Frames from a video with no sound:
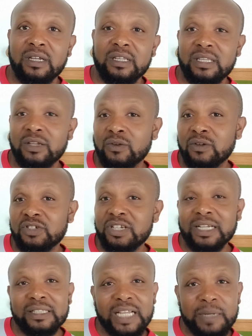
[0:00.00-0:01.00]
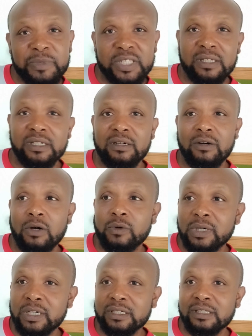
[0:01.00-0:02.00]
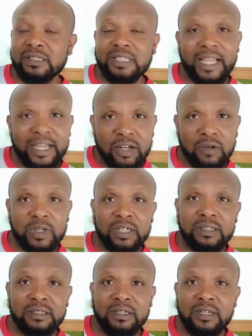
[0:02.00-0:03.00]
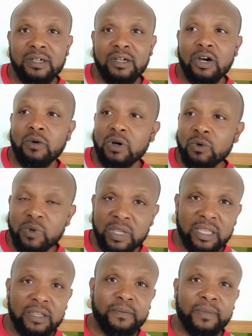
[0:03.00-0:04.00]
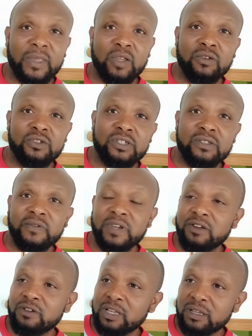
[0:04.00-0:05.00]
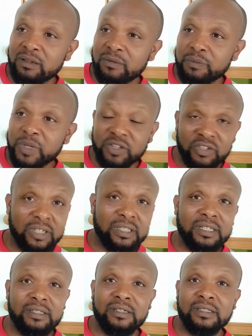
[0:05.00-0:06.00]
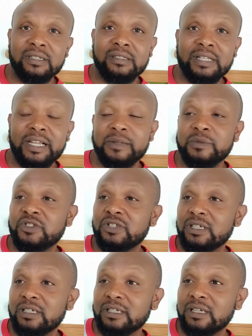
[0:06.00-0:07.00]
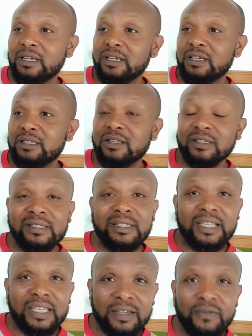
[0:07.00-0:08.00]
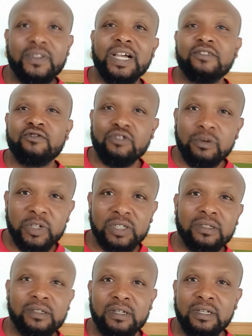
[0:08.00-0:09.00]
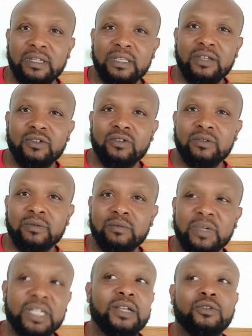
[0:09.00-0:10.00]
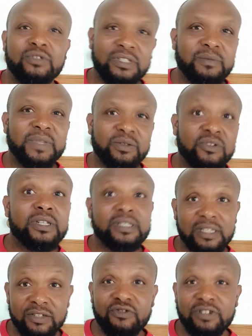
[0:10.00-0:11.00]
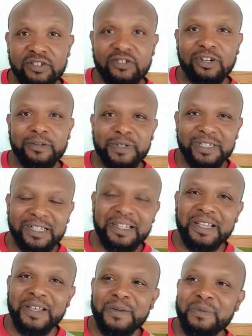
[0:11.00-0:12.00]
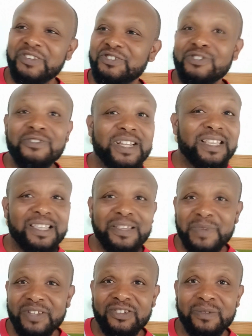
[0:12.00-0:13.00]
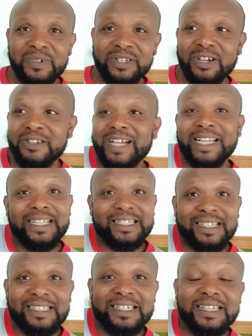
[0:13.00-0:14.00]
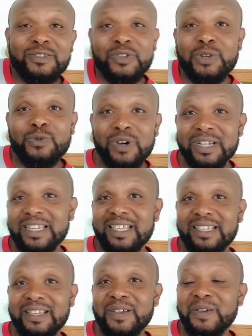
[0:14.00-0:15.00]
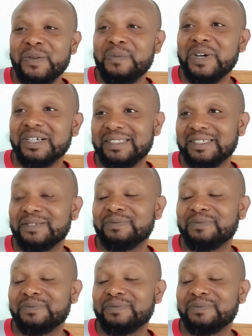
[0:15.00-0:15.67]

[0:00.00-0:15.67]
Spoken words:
you know, she adapts to our style, our way, you know. She's very patient in certain times. She doesn't give that trouble, you know. But I know sometimes she just gets troubled, but she don't really give me trouble. Now, as I said, there's only one day, but